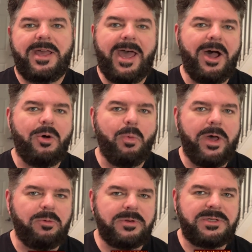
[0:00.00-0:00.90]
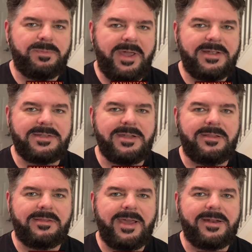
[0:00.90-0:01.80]
well
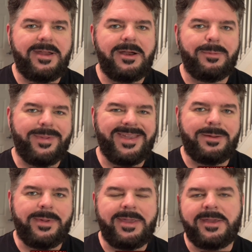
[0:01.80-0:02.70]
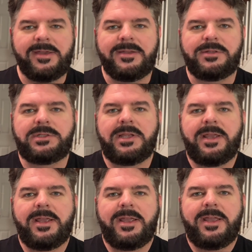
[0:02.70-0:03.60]
respected that Eric Bieniemy is,
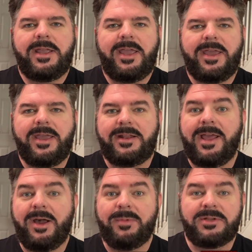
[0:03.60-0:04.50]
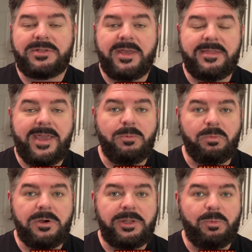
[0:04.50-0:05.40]
and how much that they
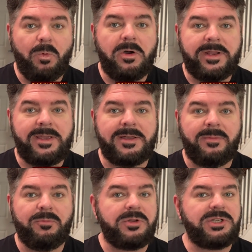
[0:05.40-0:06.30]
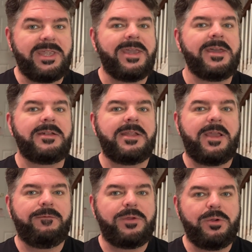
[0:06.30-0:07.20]
really want him. Which again,
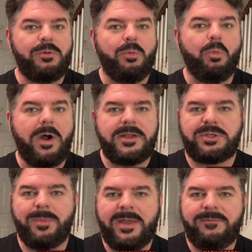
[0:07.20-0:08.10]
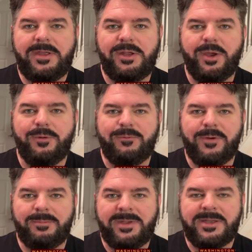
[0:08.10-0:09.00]
if you watch my video
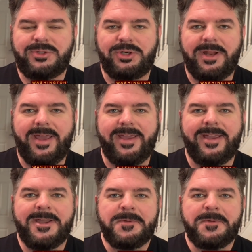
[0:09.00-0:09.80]
from yesterday,